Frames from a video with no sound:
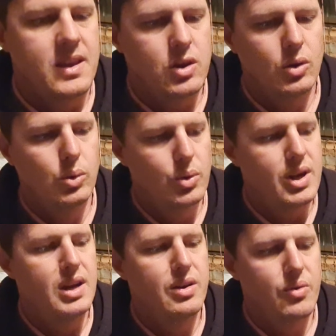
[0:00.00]
you're
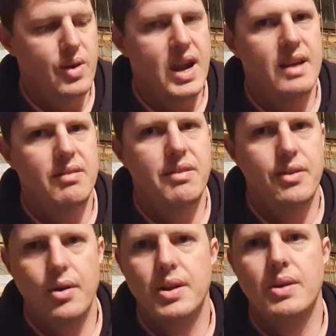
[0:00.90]
looking at around
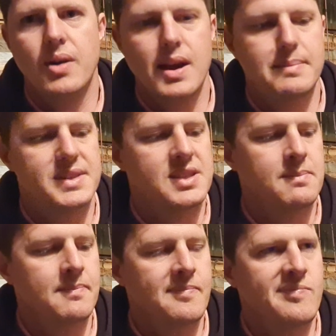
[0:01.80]
30 grams,
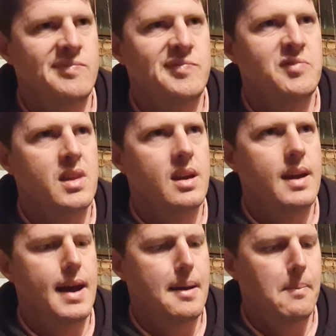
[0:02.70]

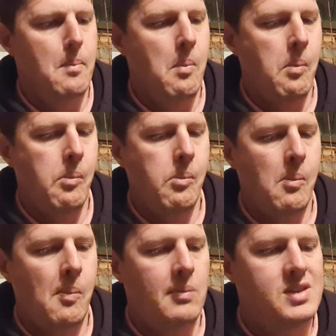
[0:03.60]

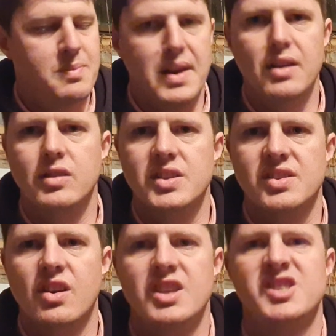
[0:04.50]
depending on the
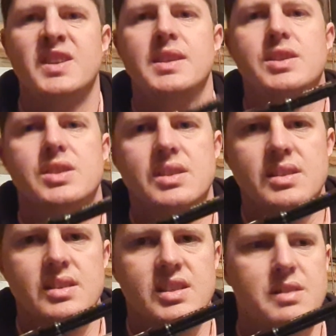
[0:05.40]
size. So
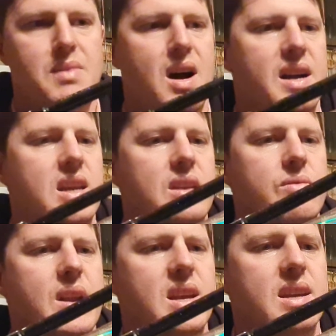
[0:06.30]
this Samaki
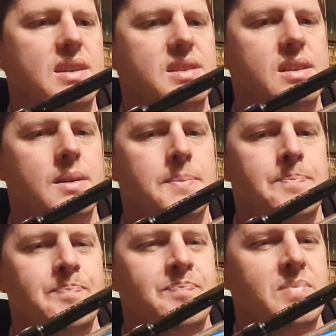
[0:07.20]
Reddick is
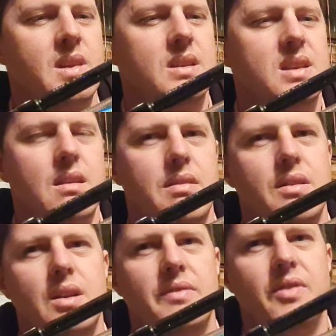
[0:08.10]
it's either
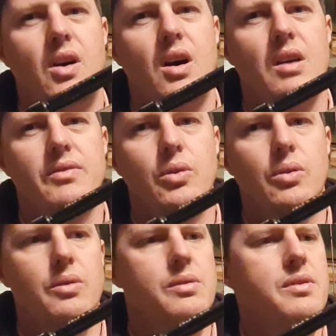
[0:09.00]
35
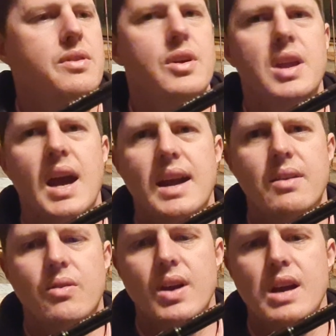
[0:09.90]
or
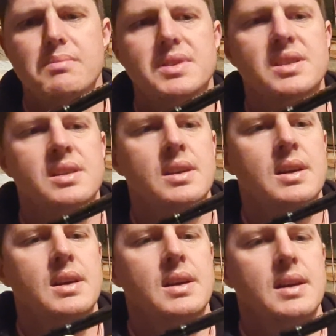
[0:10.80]
38 grams,
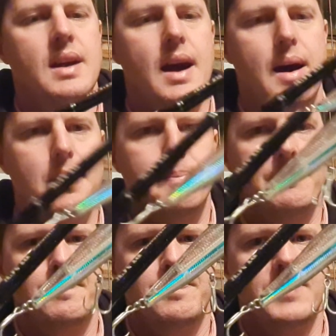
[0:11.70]
and